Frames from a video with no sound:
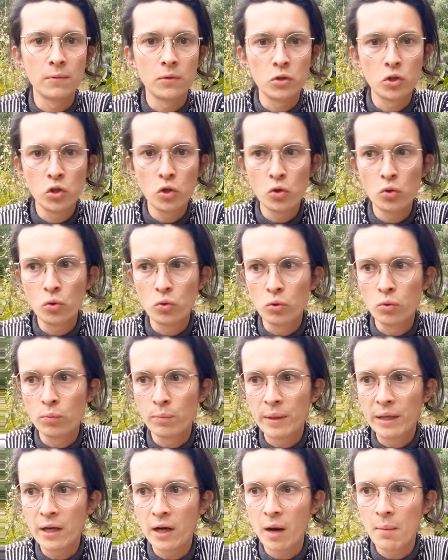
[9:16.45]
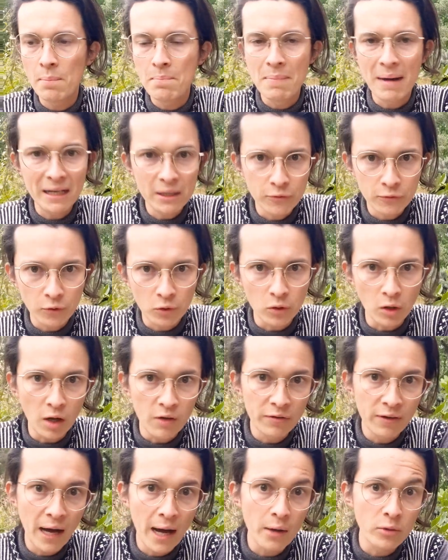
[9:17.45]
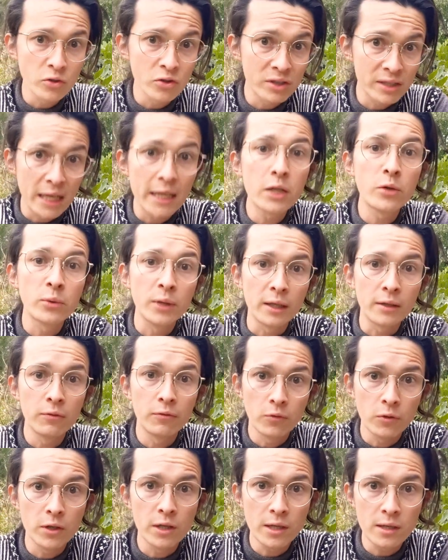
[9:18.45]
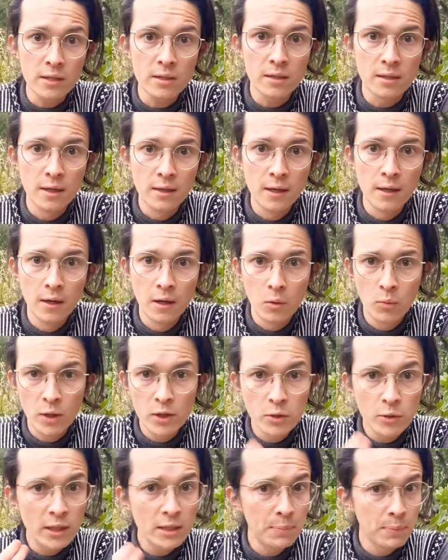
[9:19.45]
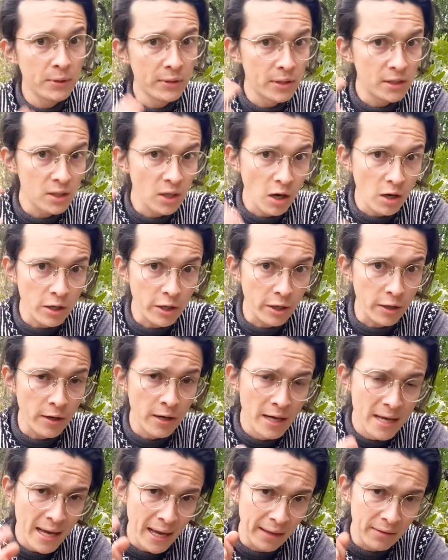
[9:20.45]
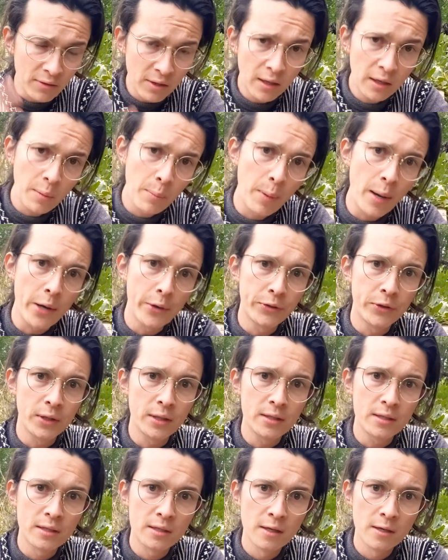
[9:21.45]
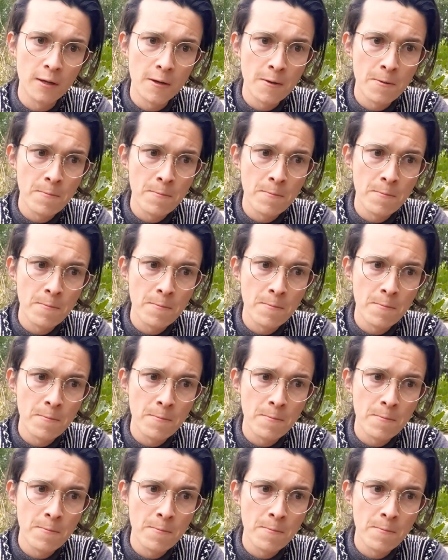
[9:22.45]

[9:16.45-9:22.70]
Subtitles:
You become mindful of how sacred food is when you experience hunger. And think about this.